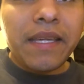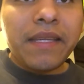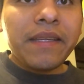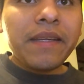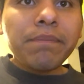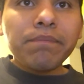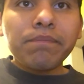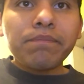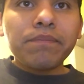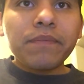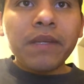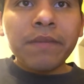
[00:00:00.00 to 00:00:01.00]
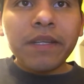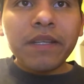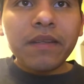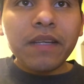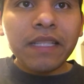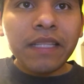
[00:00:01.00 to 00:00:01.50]
Yep, I
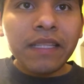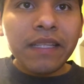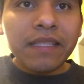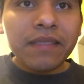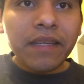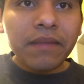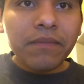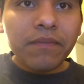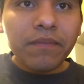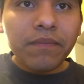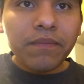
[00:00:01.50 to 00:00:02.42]
mean, I think that's it.